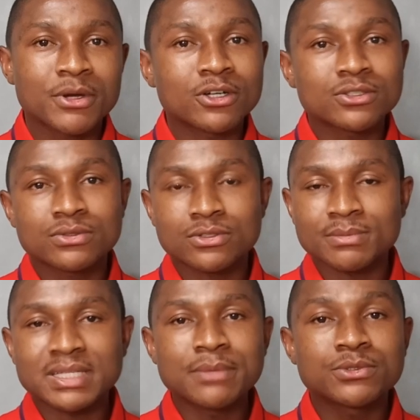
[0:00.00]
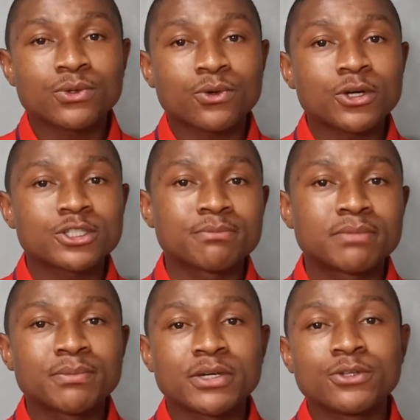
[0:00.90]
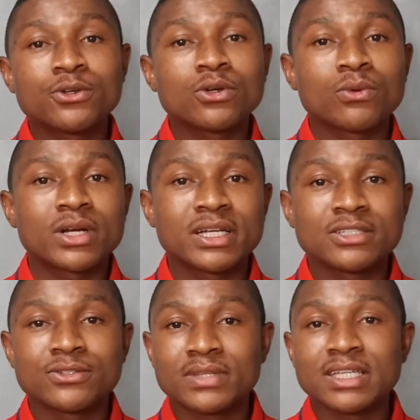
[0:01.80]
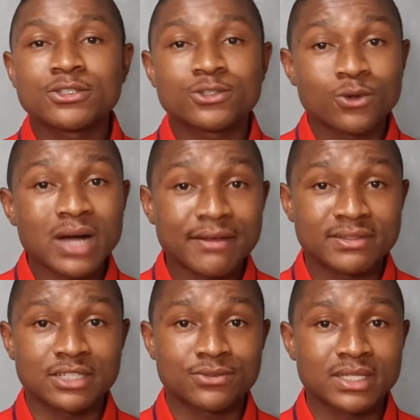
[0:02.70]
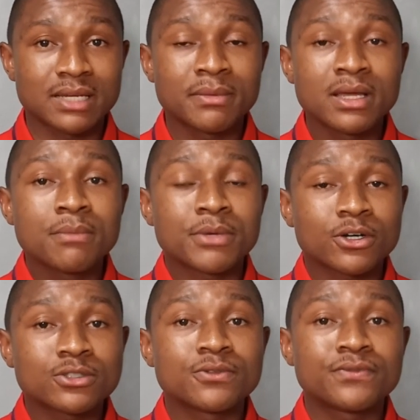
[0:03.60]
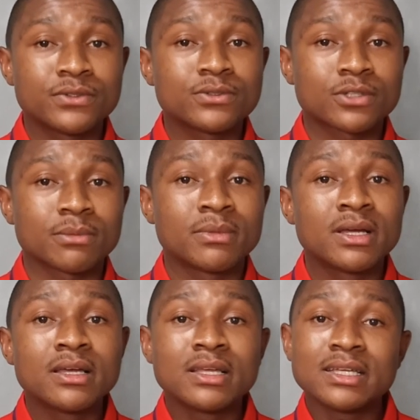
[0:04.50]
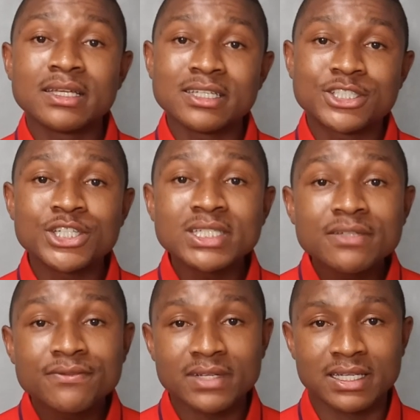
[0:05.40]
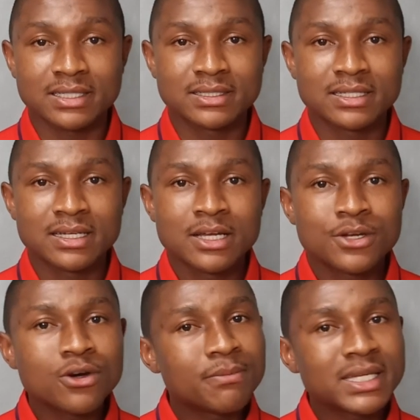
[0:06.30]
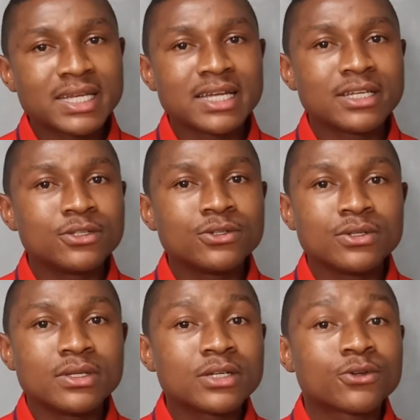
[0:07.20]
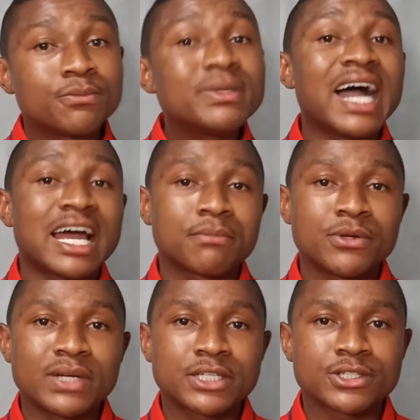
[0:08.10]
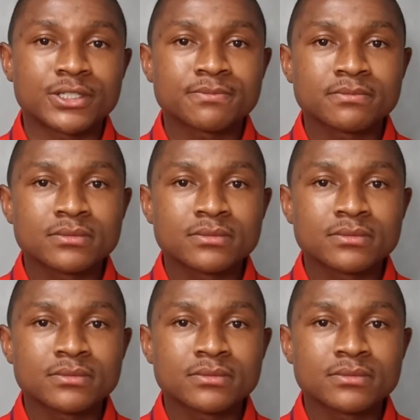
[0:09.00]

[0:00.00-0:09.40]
Because sometimes you crush on people and you don't know what it is. You think you should go have sex with them because you feel some cheesy feelings. No, but then it could be admiration